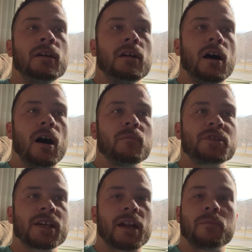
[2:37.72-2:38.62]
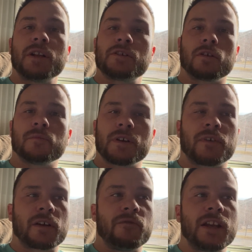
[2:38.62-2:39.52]
um, setup in terms of a
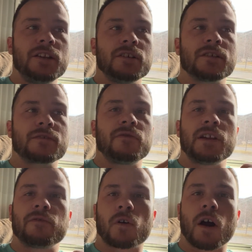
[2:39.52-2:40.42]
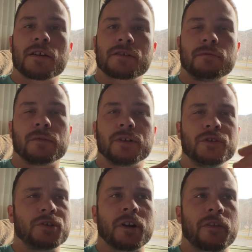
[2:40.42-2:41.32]
convenience fee for us. You, know, you
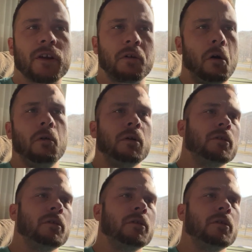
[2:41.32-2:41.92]
shouldn't think, oh,